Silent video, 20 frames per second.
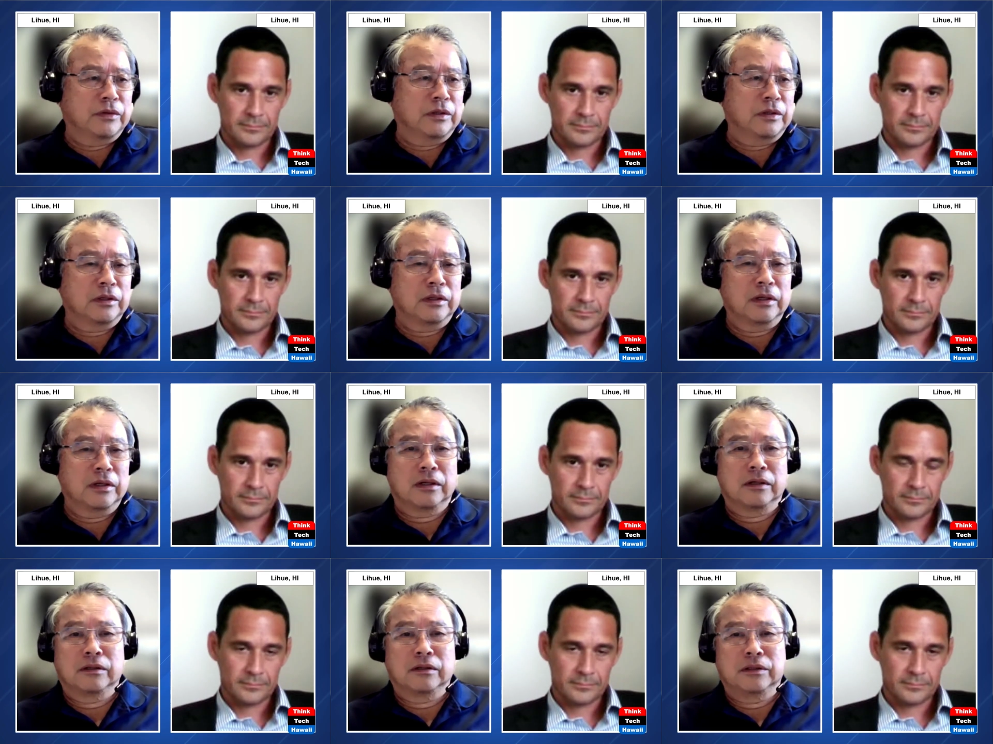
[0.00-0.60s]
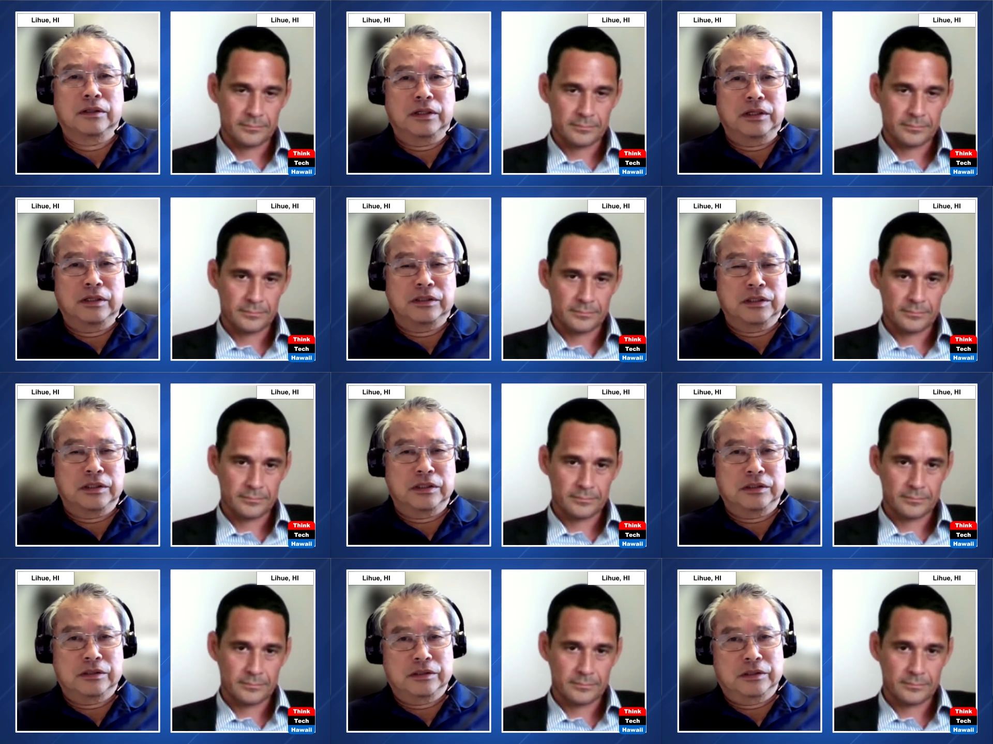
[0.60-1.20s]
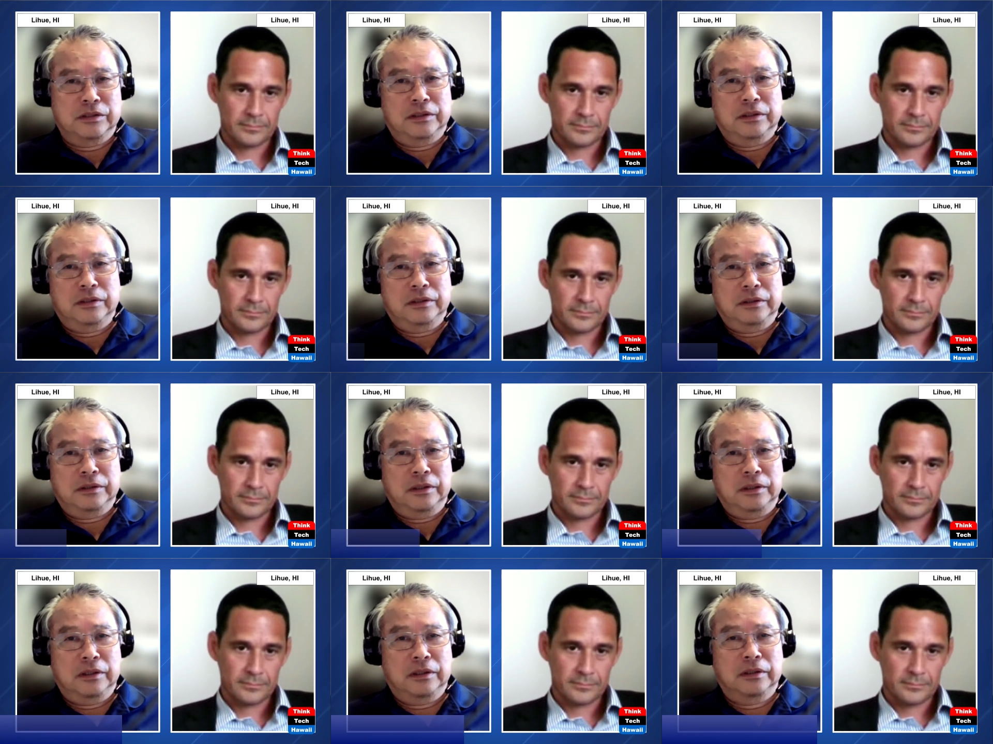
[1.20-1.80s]
Speaker 1: If they're not on D H H
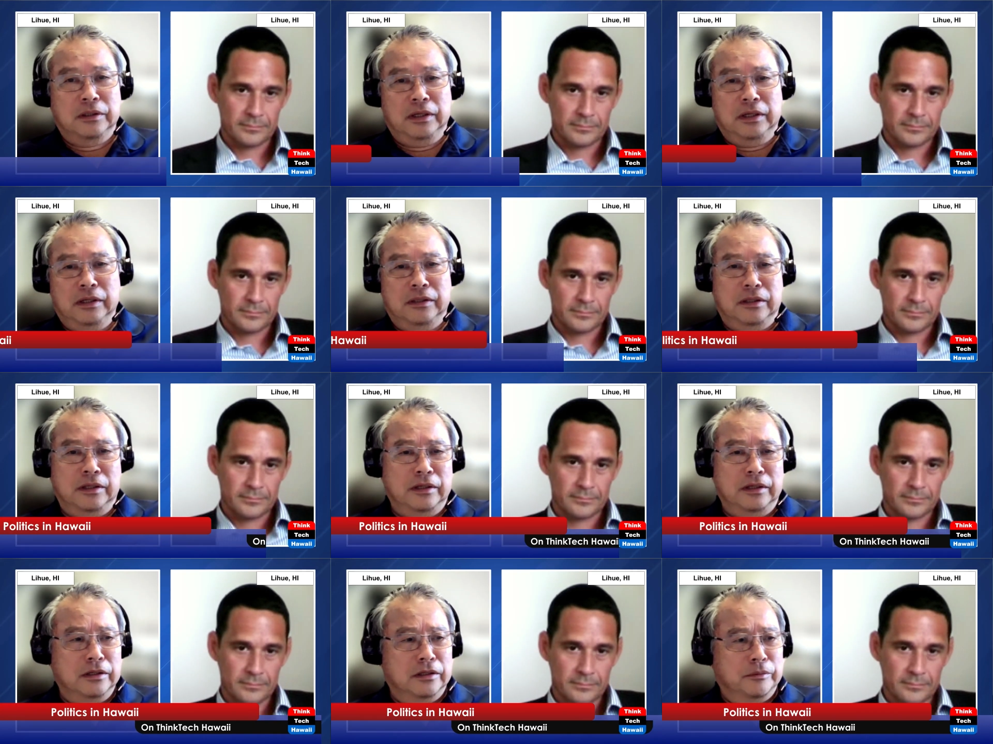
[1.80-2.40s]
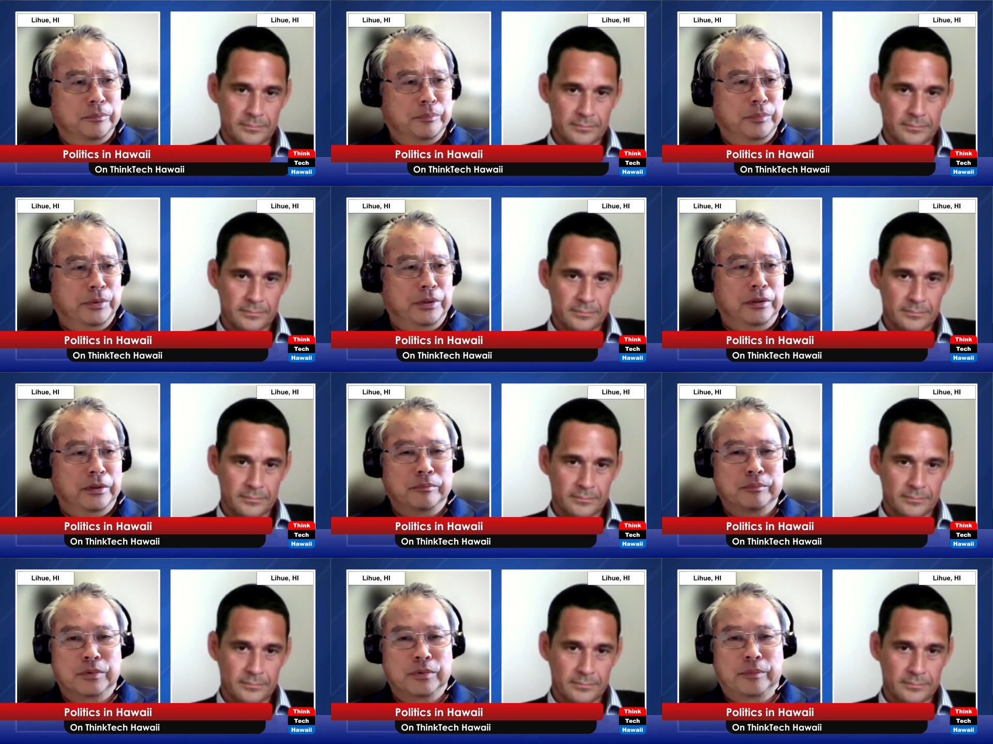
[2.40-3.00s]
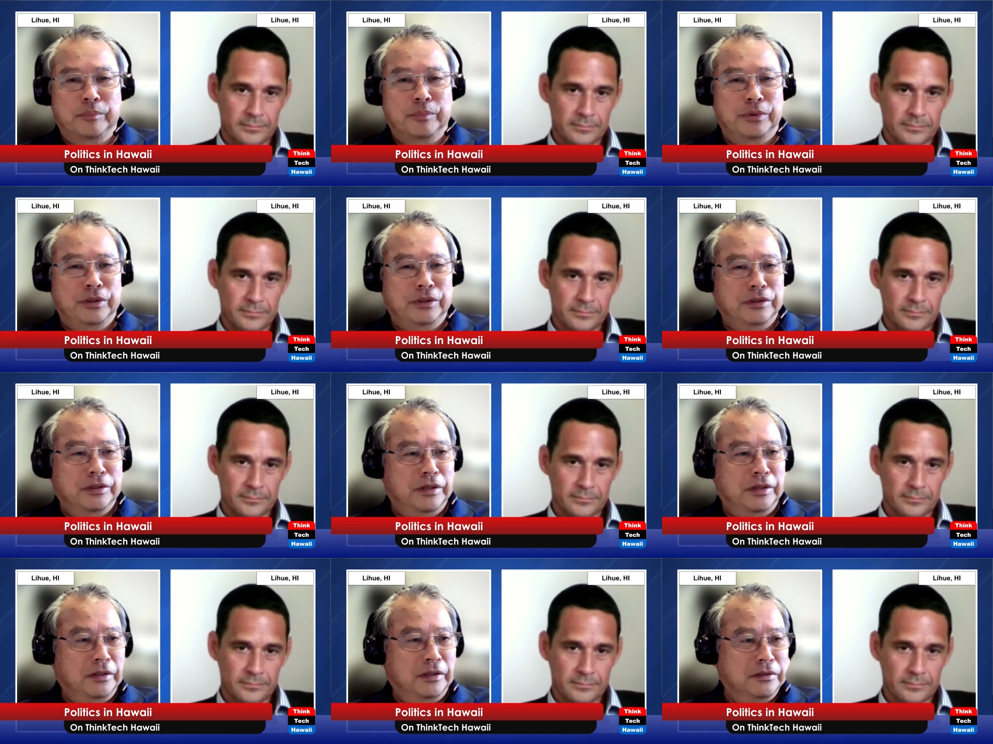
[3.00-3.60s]
L land, they got to pay
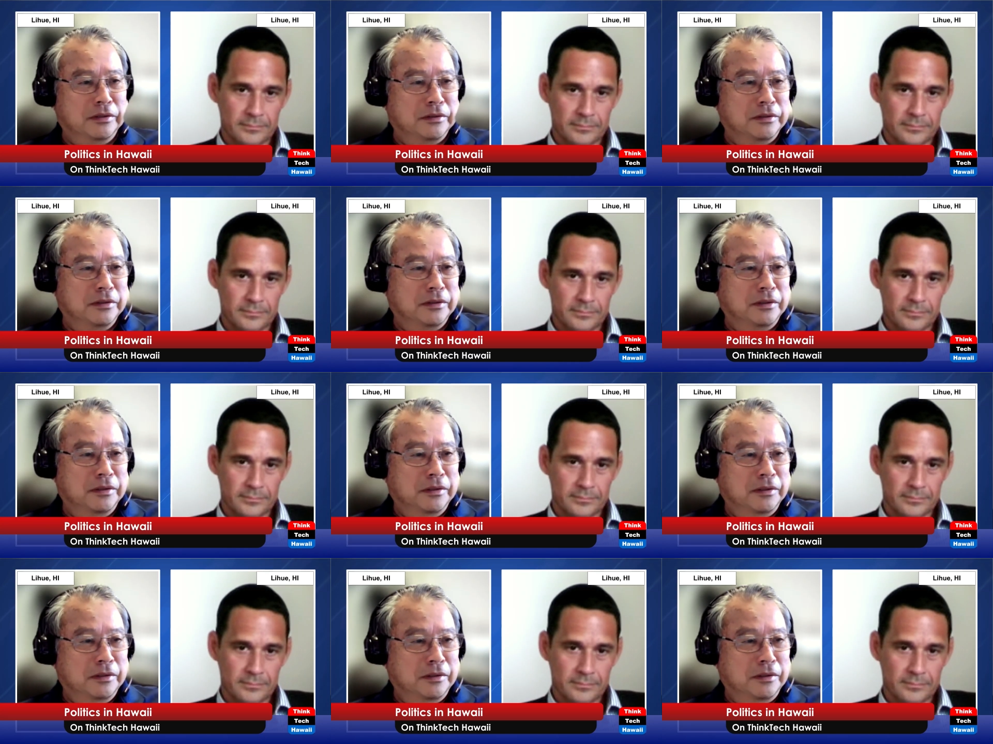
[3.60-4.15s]
property tax.